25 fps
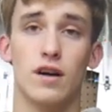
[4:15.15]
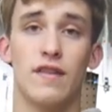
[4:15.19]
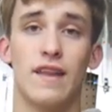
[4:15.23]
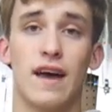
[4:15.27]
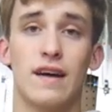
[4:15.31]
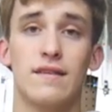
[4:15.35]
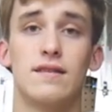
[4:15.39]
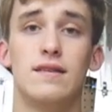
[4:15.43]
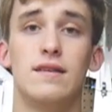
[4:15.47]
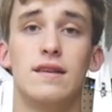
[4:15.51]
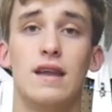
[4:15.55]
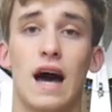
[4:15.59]
And
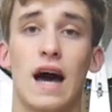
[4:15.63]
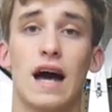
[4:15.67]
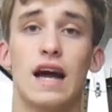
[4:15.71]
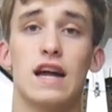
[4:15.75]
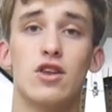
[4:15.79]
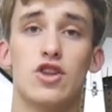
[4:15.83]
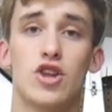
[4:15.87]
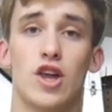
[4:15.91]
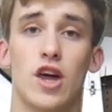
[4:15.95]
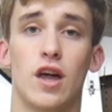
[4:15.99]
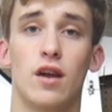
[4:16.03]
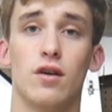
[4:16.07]
that's
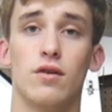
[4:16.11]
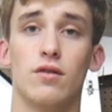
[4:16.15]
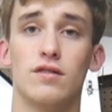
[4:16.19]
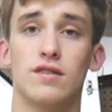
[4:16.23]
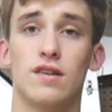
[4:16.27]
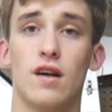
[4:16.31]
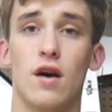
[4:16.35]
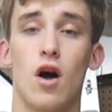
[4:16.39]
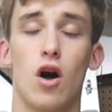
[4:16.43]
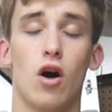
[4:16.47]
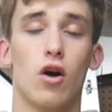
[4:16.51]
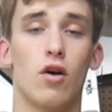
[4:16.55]
nine
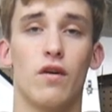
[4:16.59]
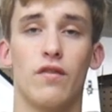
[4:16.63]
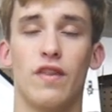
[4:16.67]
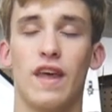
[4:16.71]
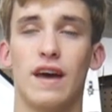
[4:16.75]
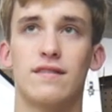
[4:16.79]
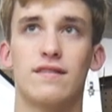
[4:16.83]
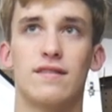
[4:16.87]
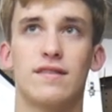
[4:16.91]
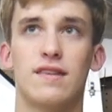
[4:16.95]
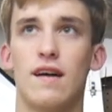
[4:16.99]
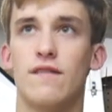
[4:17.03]
channels, or
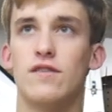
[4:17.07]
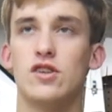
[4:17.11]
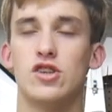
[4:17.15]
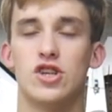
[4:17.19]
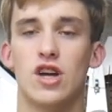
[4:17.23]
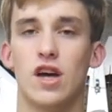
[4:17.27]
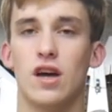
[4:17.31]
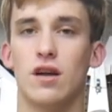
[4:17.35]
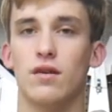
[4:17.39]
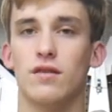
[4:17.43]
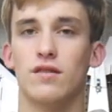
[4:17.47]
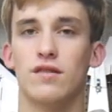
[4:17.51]
that's seven
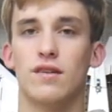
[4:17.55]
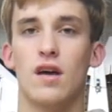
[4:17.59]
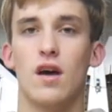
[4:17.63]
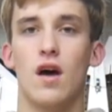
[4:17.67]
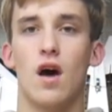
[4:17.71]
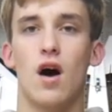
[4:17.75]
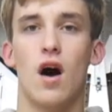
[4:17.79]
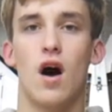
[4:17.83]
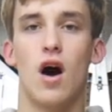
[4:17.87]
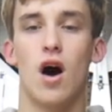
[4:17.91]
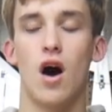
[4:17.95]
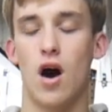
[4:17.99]
channels
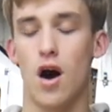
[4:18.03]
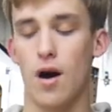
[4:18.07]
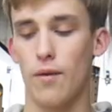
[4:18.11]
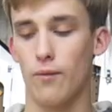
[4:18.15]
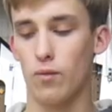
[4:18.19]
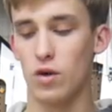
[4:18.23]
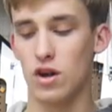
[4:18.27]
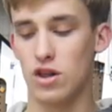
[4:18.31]
um,